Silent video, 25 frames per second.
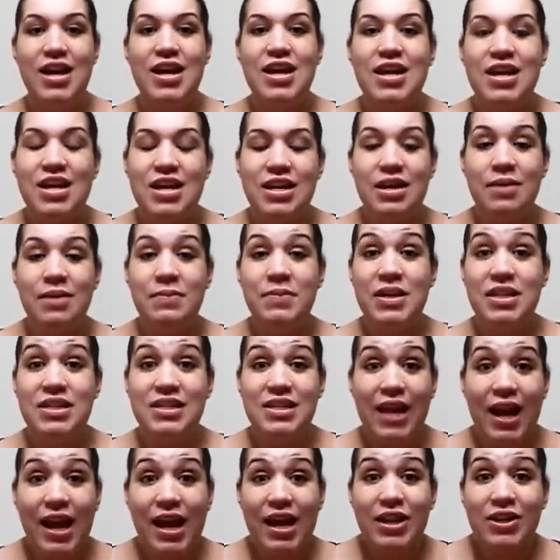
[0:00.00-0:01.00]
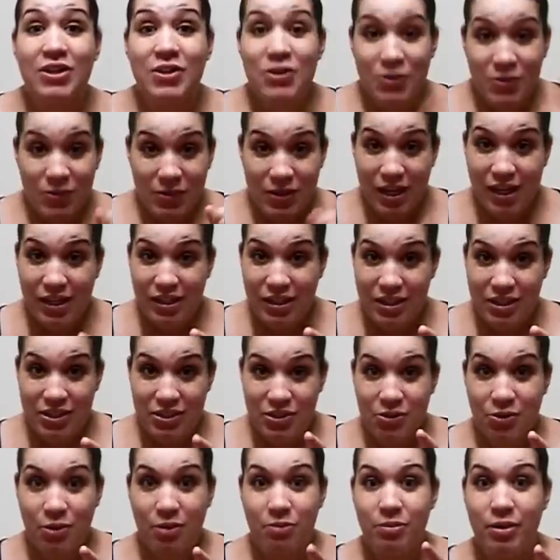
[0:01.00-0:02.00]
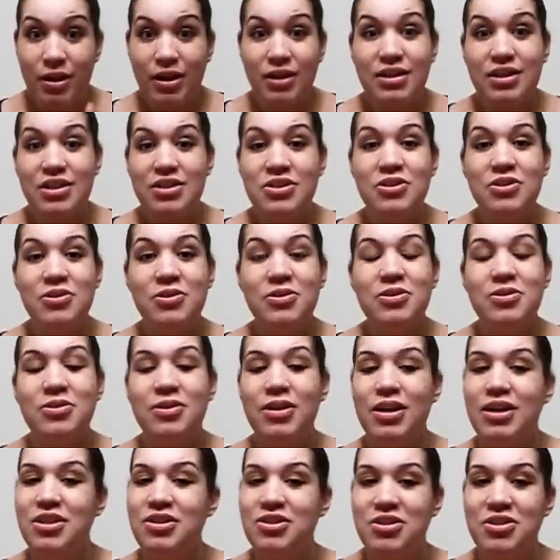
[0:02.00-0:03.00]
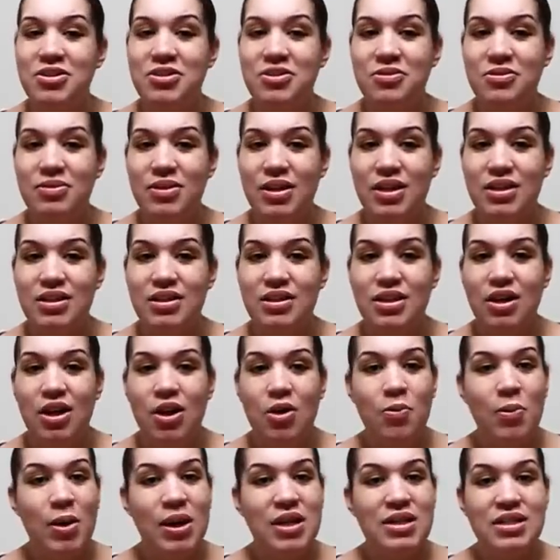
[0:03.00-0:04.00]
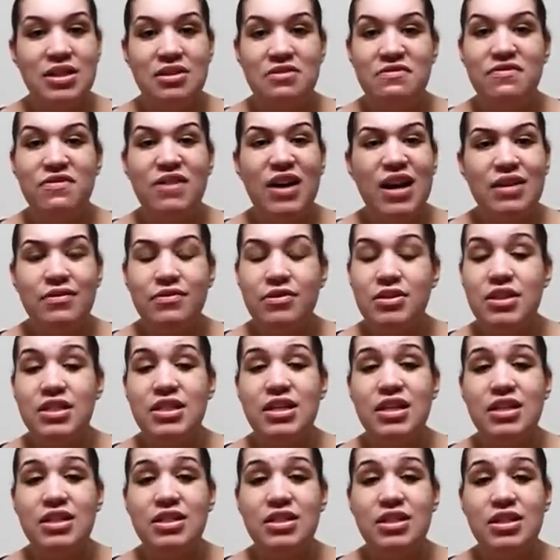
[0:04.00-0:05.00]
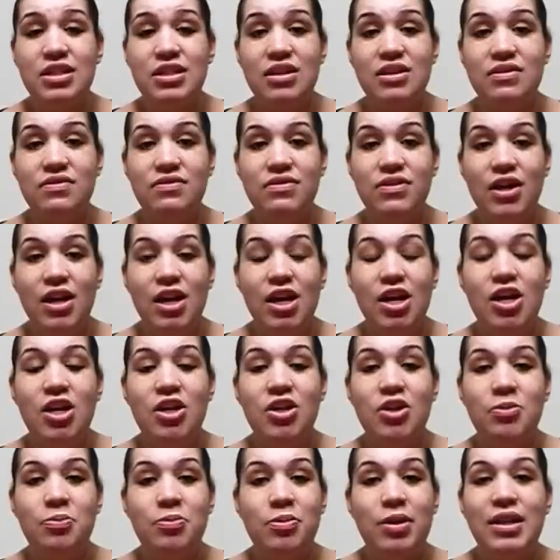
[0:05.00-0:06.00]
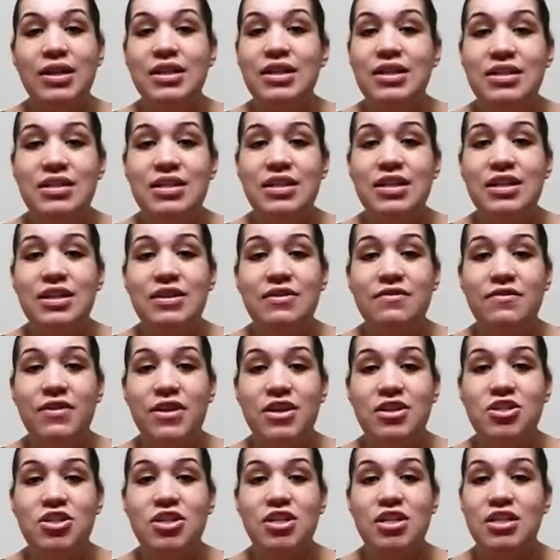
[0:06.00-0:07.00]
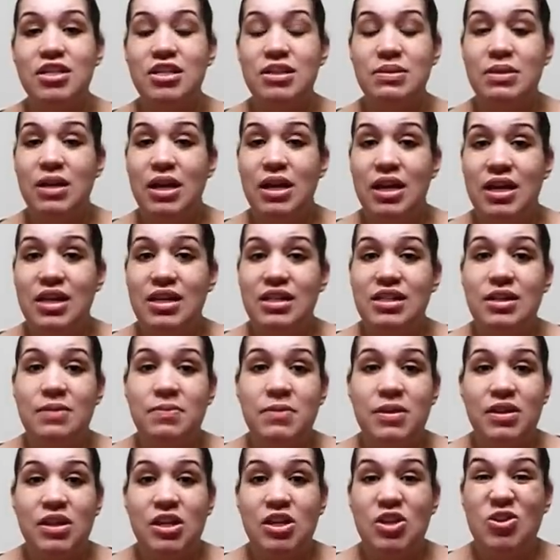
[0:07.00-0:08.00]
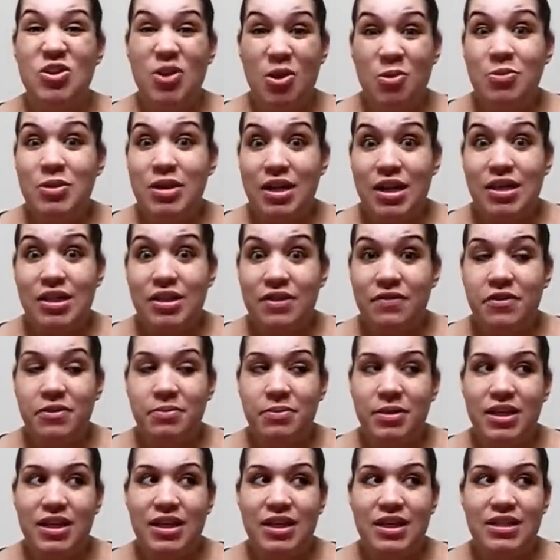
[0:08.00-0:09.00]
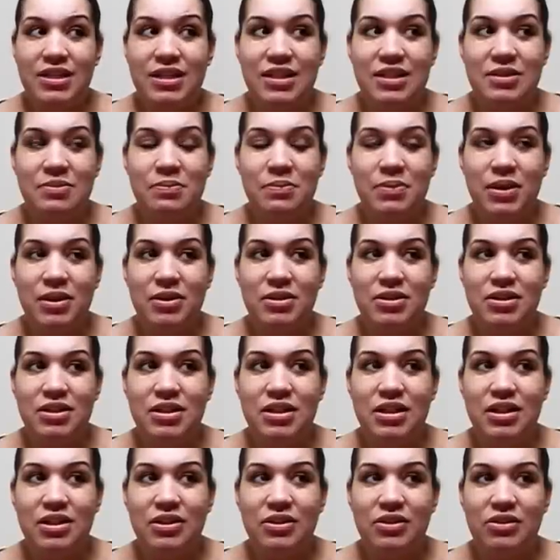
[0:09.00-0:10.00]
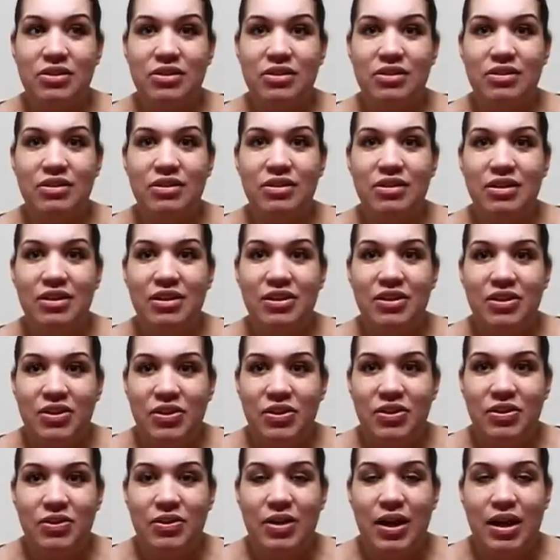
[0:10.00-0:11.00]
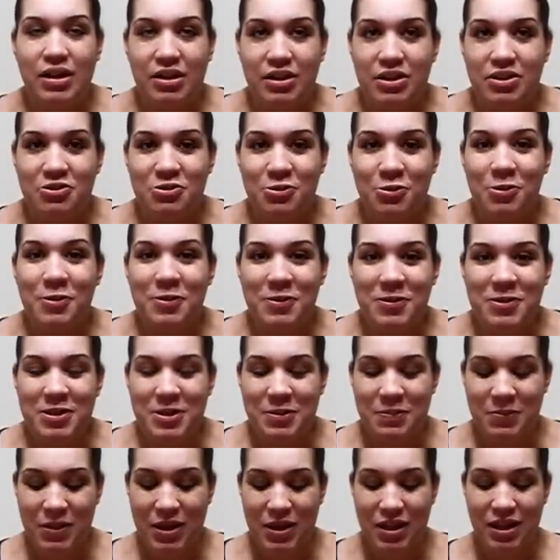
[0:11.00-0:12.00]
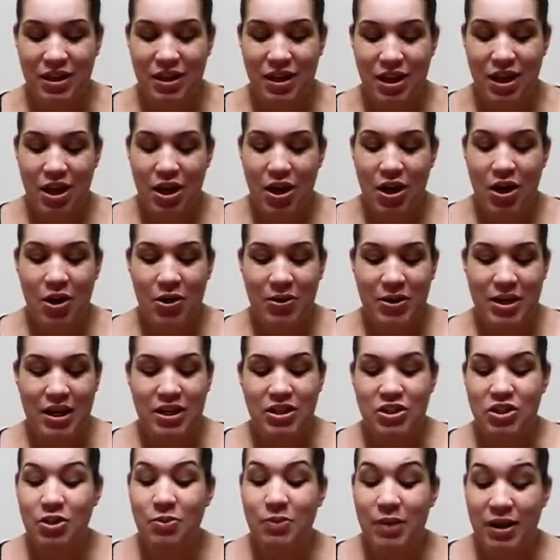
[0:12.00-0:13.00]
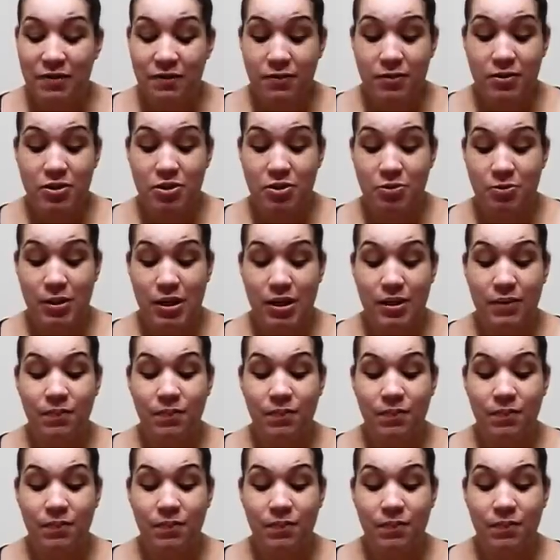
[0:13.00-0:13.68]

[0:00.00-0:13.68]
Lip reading: and I'm gonna tag you ladies who are pregnant too. You guys should do this. Write down 5 or 6 of your pregnancy confessions, something that you don't tell everybody because it's embarrassing or out of control or something. Okay, so my first